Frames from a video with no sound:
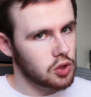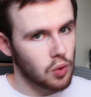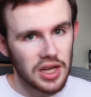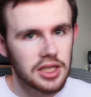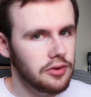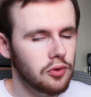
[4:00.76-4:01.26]

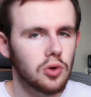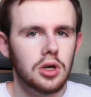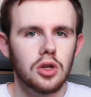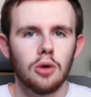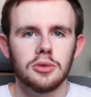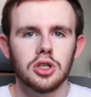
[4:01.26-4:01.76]
24
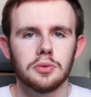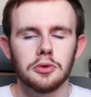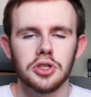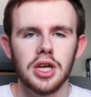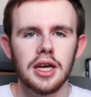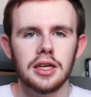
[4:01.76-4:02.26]
kilometers
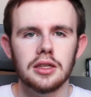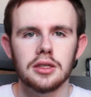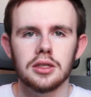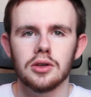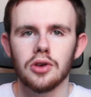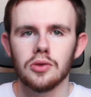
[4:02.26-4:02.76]
per
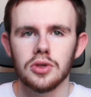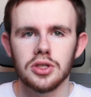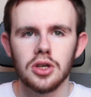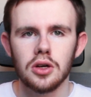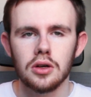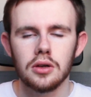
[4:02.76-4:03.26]
second around the
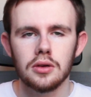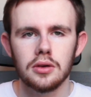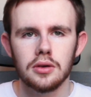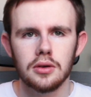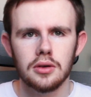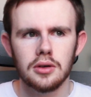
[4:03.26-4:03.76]
Sun,
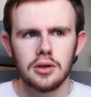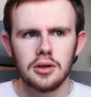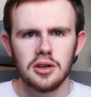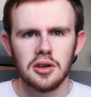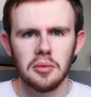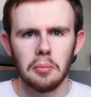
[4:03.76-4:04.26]

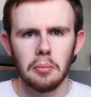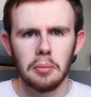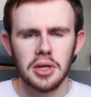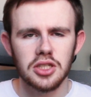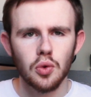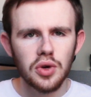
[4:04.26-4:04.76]

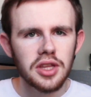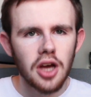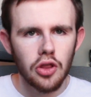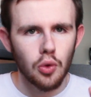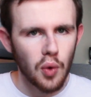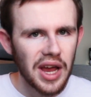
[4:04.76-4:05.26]
but it's going the
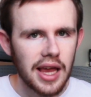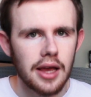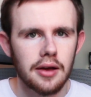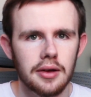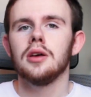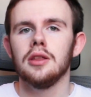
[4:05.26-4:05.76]
other way.
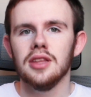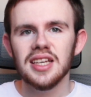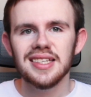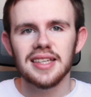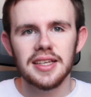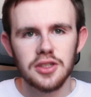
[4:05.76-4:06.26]

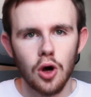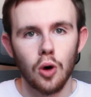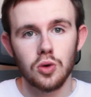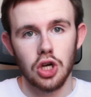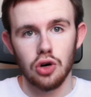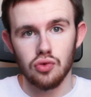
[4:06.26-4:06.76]
This is
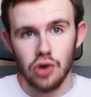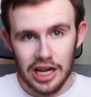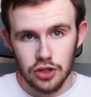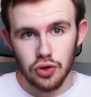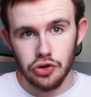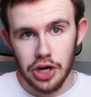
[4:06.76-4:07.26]
called
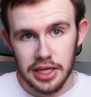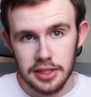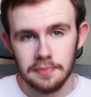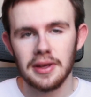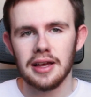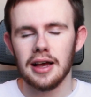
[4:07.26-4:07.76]
retrograde,
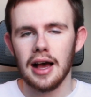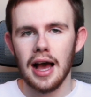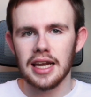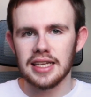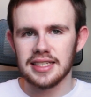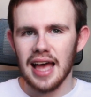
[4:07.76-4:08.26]

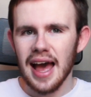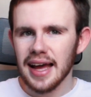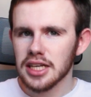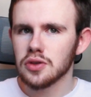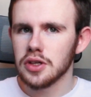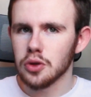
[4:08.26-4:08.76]
and it's
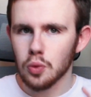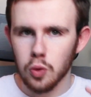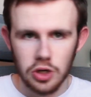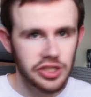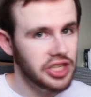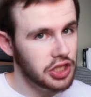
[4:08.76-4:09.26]
actually the
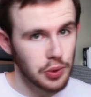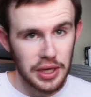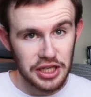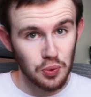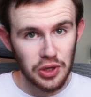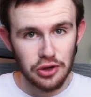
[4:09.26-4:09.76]
worst
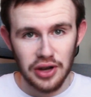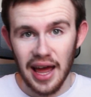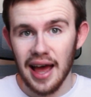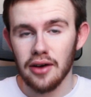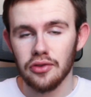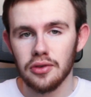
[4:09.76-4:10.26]
situation we could
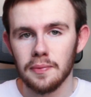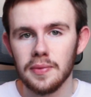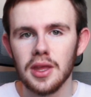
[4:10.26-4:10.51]
have.